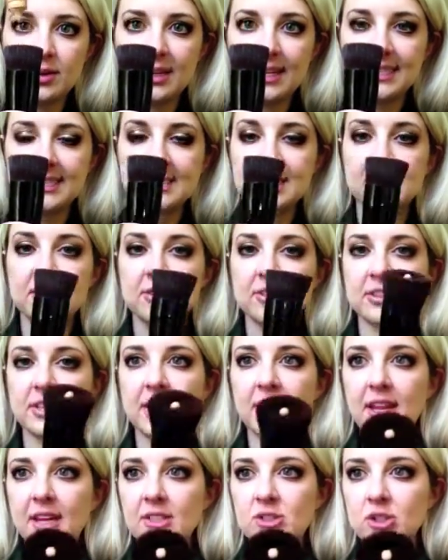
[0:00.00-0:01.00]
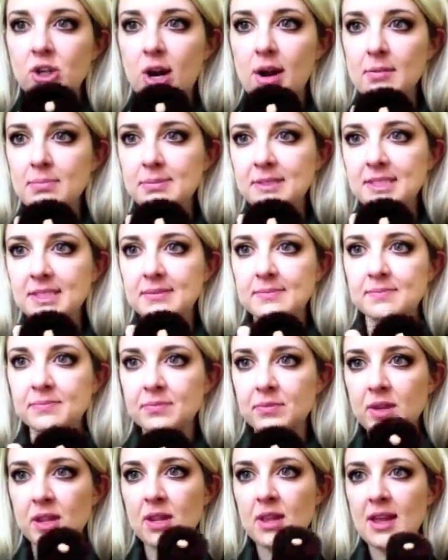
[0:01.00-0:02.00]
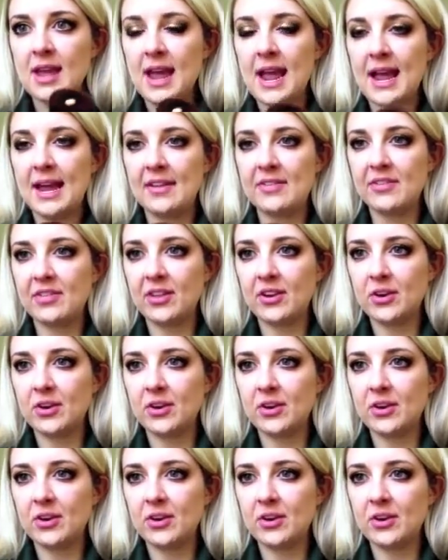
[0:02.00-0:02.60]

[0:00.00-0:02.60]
it's literally like drops. And